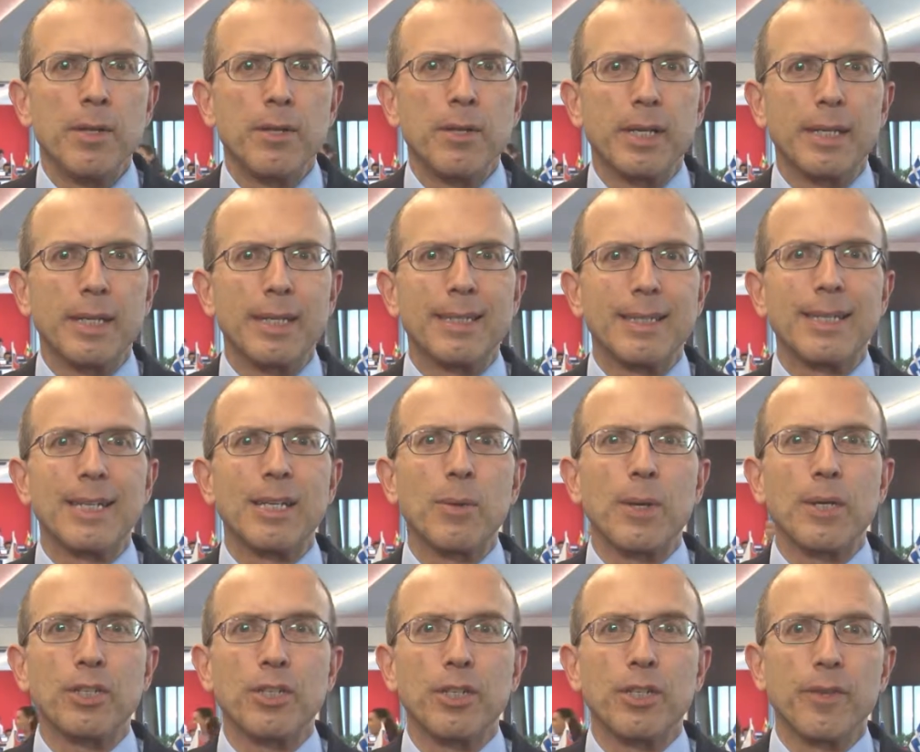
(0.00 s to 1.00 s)
the
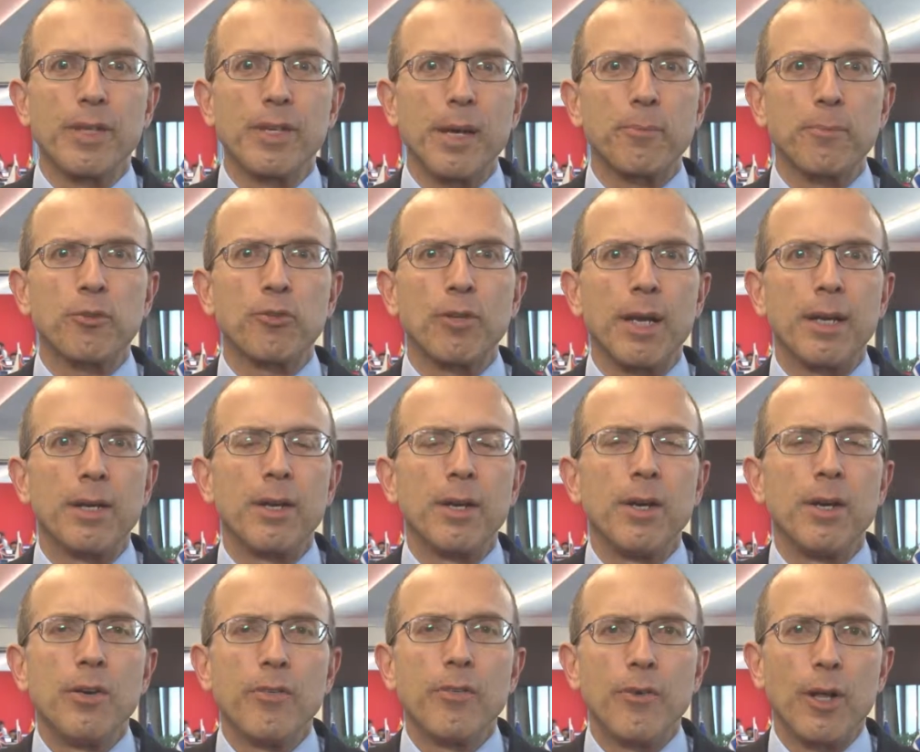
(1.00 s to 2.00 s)
continuation of the uptrend
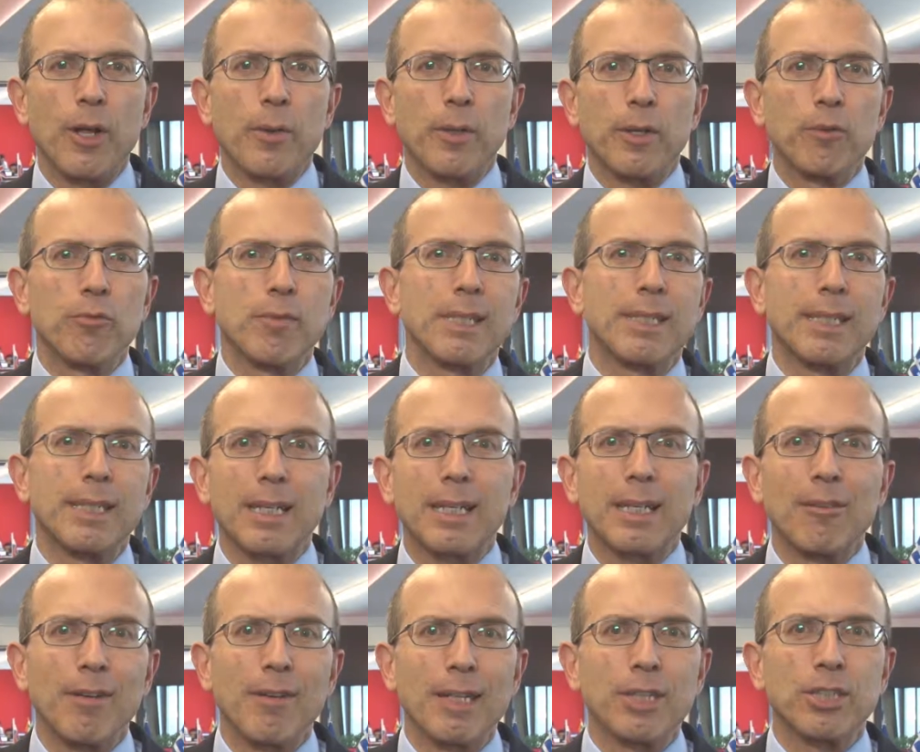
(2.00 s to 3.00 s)
following the recent
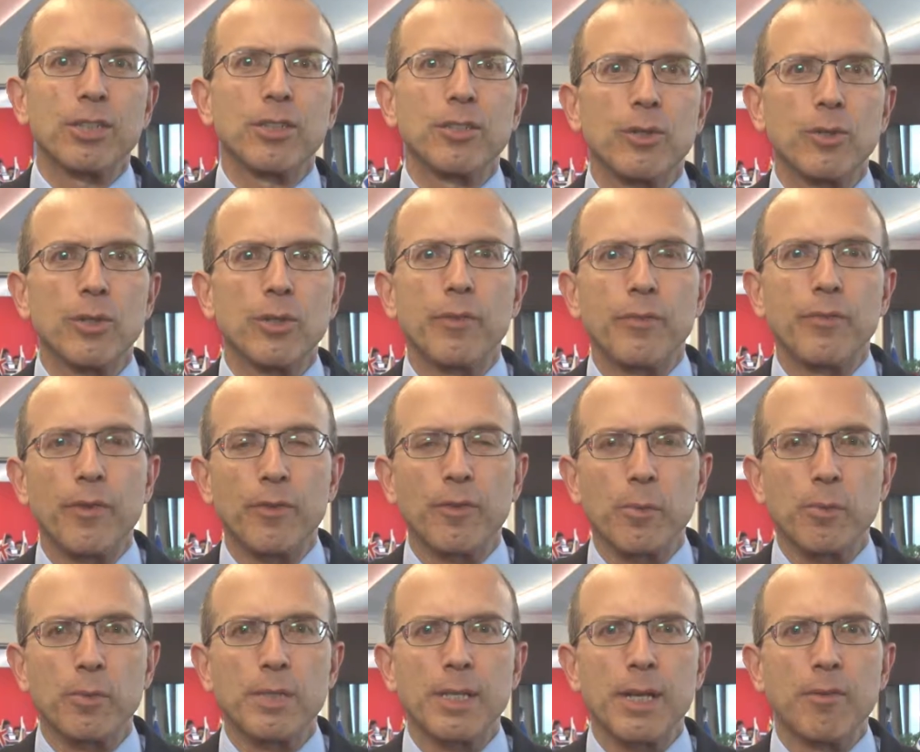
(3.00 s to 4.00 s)
correction to the
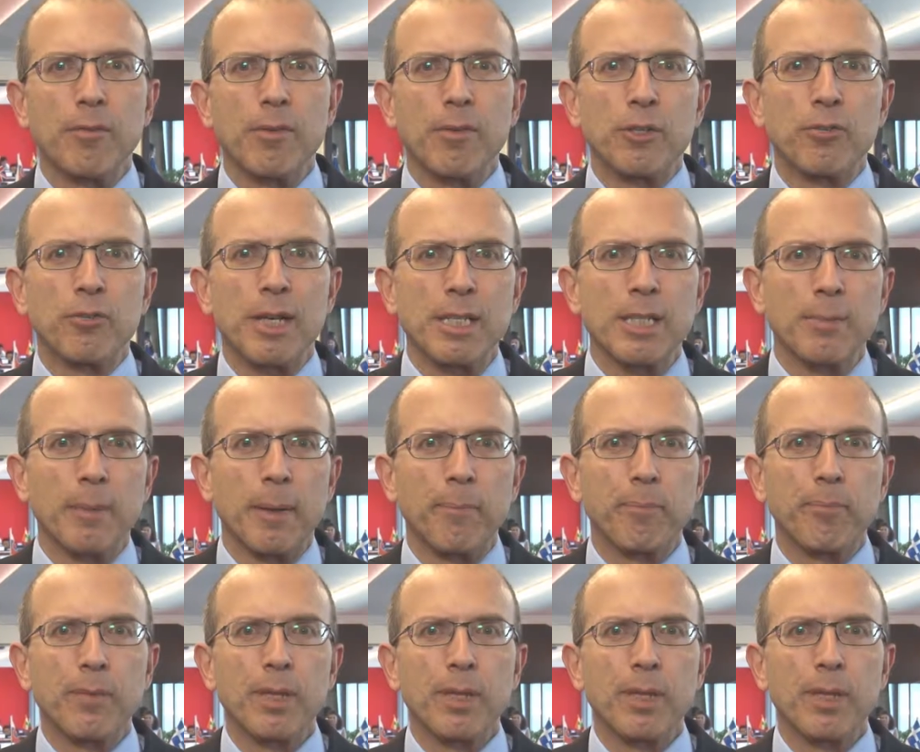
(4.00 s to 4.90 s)
50% retracement.